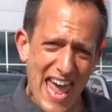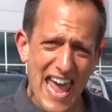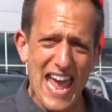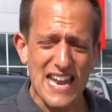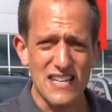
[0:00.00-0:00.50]

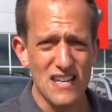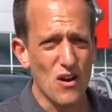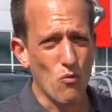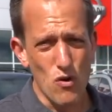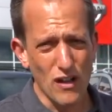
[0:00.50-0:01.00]
and
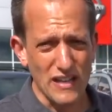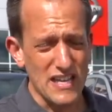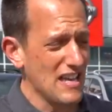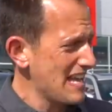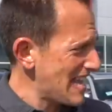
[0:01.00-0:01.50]

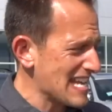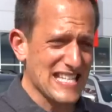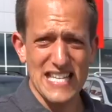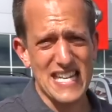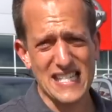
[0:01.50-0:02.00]
really is
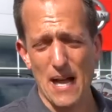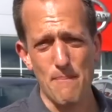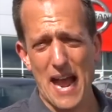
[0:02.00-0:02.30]
the Nissan